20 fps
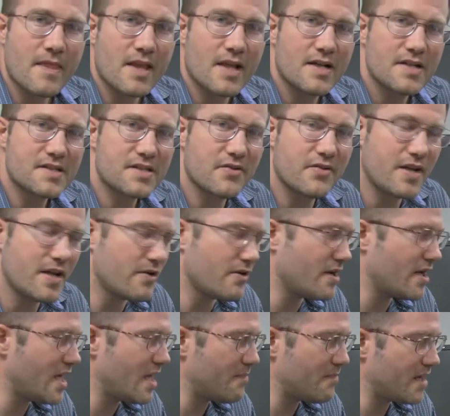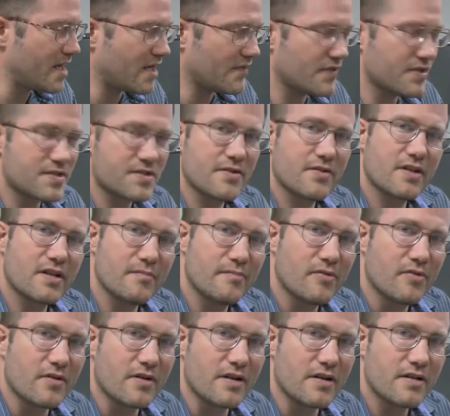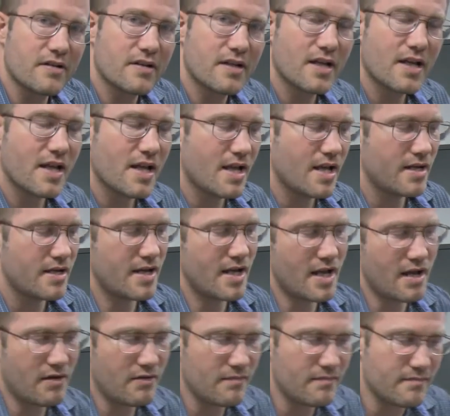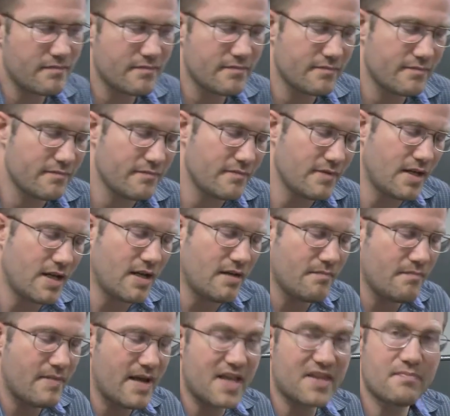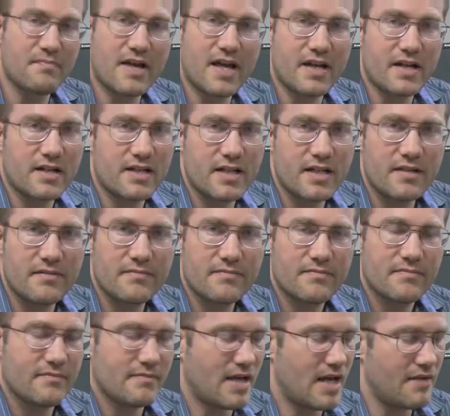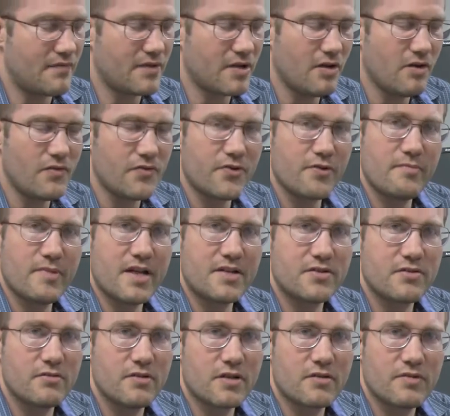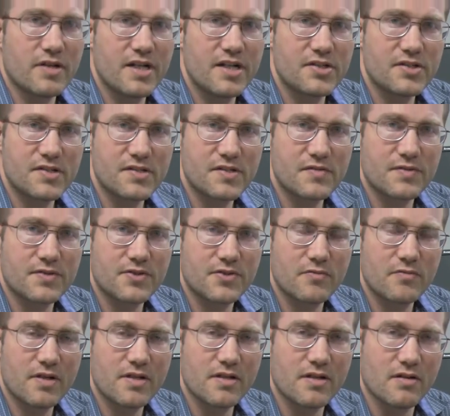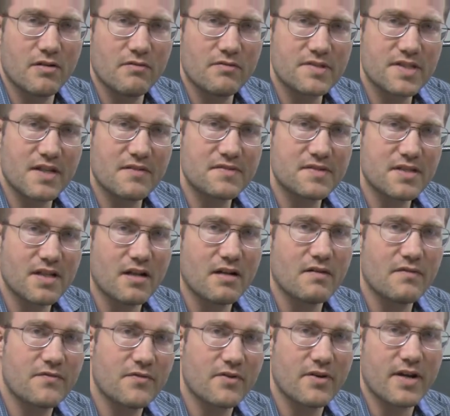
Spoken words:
So here I am back at the circuit board. Now, mathematically, I've gone through my two equations with two unknowns. I've solved for